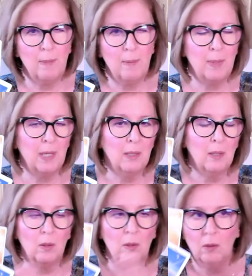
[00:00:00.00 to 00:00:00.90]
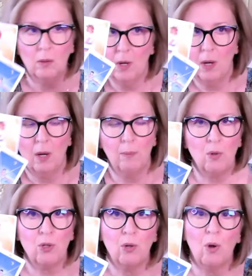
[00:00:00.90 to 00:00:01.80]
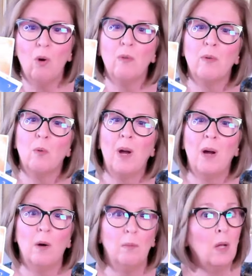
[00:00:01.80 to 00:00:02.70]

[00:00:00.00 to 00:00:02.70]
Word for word: maybe a little emotional overwhelm,